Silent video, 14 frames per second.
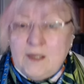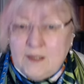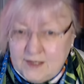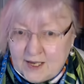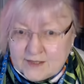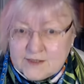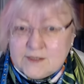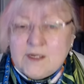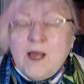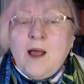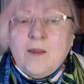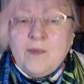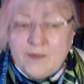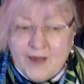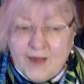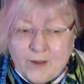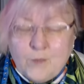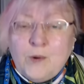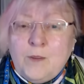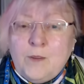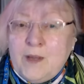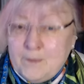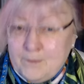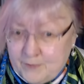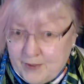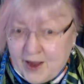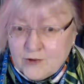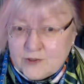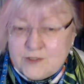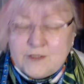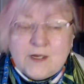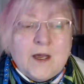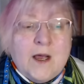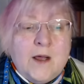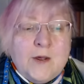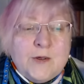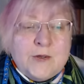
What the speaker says: Yes, that would be embarrassing.